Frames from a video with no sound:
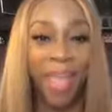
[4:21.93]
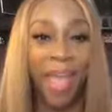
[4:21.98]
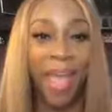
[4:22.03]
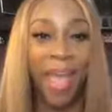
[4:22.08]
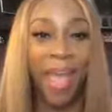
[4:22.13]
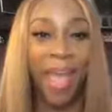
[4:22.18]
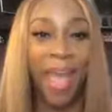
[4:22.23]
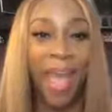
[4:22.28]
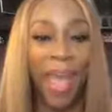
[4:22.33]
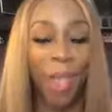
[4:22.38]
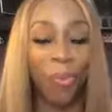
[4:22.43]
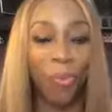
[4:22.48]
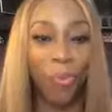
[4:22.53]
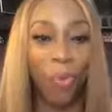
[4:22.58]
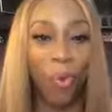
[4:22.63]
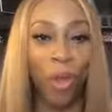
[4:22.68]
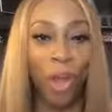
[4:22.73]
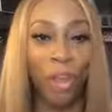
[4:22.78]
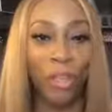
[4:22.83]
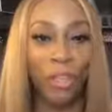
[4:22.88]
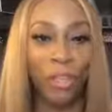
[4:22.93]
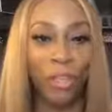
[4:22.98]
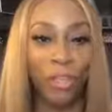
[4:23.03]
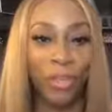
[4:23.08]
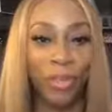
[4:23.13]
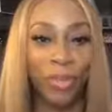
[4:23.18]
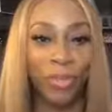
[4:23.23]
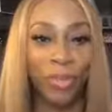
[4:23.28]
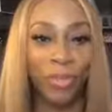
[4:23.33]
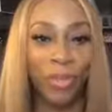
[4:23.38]
I want
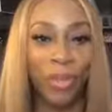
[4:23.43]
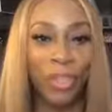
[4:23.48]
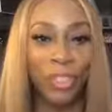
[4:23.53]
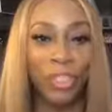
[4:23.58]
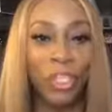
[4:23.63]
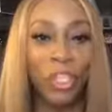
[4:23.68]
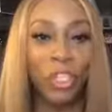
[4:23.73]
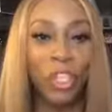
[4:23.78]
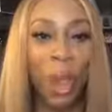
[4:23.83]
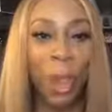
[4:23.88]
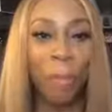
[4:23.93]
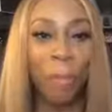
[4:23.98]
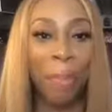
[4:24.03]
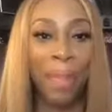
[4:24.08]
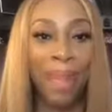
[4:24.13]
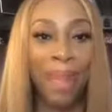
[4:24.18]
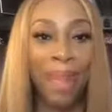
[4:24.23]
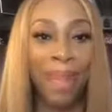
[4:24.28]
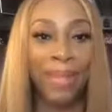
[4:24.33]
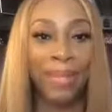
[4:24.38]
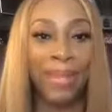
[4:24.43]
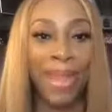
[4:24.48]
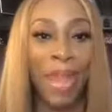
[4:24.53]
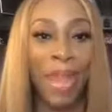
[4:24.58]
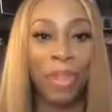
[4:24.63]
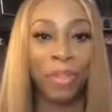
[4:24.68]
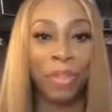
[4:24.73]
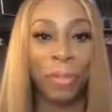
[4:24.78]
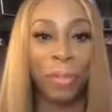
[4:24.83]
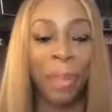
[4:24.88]
you to start paying
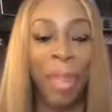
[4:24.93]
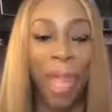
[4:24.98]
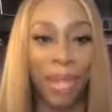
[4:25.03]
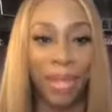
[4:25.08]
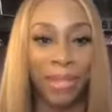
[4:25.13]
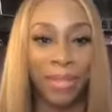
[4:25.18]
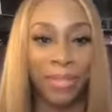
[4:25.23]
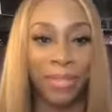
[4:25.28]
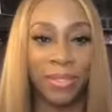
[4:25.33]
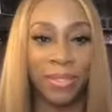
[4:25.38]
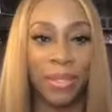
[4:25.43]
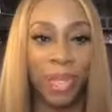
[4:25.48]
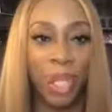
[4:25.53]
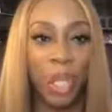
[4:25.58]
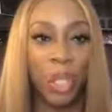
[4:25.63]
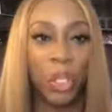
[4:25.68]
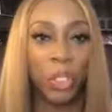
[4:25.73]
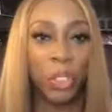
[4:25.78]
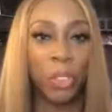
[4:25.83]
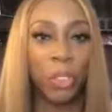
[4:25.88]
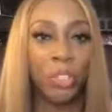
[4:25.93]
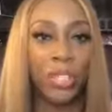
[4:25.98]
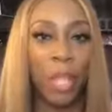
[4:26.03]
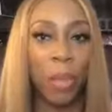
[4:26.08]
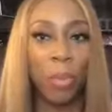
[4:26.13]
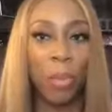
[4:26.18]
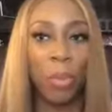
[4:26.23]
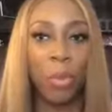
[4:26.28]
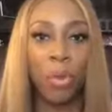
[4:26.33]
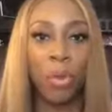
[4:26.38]
down the balance. You say,
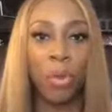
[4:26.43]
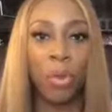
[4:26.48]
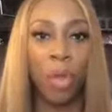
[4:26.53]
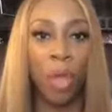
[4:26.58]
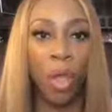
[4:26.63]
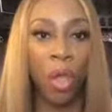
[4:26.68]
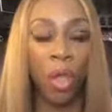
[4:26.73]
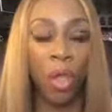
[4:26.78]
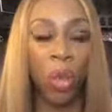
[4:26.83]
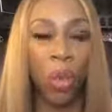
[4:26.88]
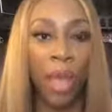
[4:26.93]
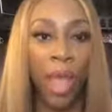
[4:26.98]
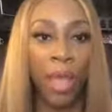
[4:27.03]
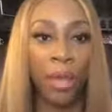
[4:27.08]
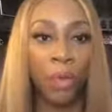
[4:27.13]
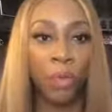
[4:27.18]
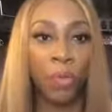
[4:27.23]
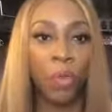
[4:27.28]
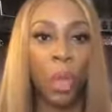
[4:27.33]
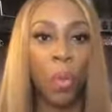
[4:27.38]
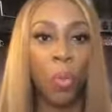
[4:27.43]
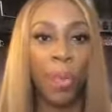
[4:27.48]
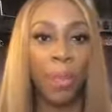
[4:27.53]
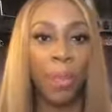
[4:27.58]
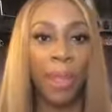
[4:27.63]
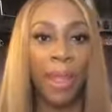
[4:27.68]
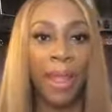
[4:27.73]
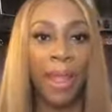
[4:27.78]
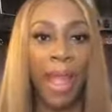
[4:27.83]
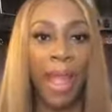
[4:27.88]
well, no, I don't know what
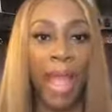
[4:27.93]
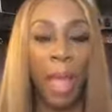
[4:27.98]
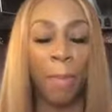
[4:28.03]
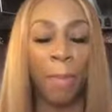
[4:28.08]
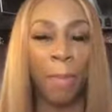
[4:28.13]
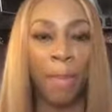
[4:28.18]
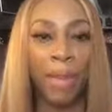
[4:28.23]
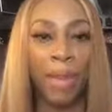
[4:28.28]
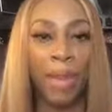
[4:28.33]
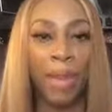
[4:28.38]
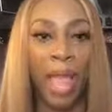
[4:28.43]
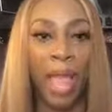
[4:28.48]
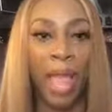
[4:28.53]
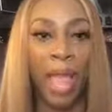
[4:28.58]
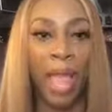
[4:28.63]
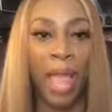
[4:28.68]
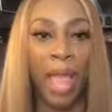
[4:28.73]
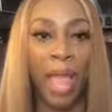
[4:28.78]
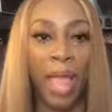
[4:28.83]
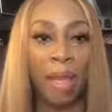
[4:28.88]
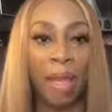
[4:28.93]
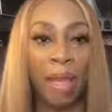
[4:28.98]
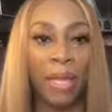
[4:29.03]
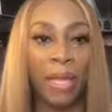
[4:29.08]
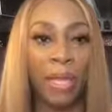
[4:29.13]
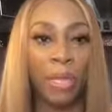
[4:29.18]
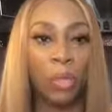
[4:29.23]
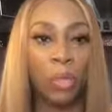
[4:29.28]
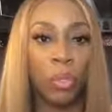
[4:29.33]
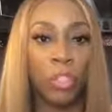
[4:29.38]
may happen. I may
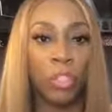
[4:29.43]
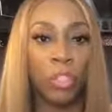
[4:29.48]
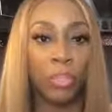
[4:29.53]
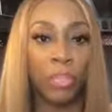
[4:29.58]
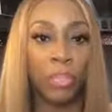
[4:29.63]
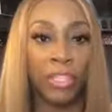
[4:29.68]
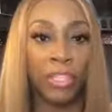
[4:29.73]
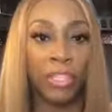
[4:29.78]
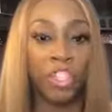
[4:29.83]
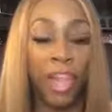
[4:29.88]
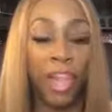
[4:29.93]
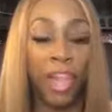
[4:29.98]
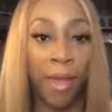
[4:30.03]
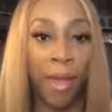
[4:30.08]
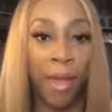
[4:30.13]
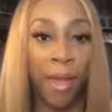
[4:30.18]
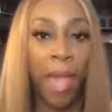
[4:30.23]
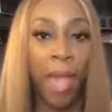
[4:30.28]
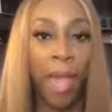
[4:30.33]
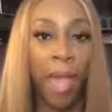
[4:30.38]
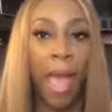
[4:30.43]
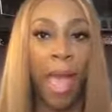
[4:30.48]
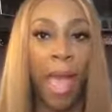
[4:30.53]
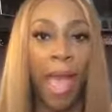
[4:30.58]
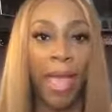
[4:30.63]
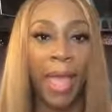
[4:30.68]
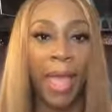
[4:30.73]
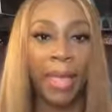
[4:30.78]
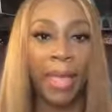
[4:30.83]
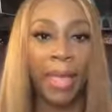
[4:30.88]
lose my
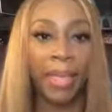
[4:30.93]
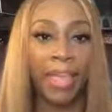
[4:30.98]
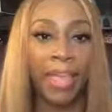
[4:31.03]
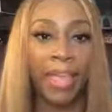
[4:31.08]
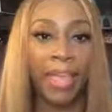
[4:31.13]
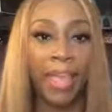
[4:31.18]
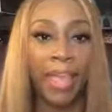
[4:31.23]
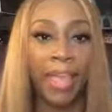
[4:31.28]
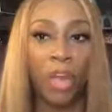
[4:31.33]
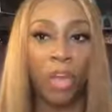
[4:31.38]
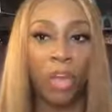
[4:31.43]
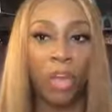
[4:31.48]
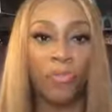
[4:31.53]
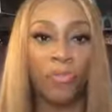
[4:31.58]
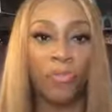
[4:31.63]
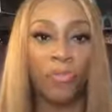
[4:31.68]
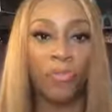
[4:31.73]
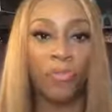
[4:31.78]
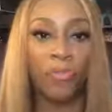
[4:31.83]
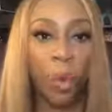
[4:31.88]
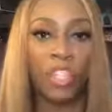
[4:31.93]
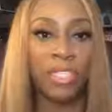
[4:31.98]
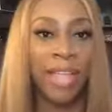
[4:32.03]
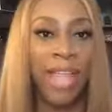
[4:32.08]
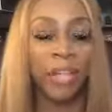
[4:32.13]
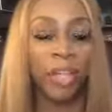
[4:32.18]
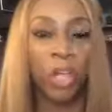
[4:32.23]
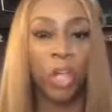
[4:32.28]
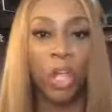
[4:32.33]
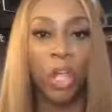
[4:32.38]
job. I can't
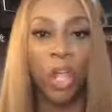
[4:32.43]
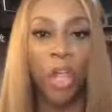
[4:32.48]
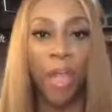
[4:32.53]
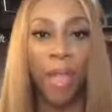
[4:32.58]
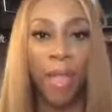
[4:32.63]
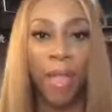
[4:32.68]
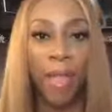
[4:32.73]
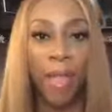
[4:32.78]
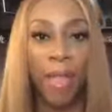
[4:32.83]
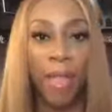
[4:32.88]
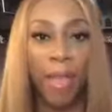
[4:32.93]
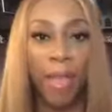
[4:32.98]
afford to just not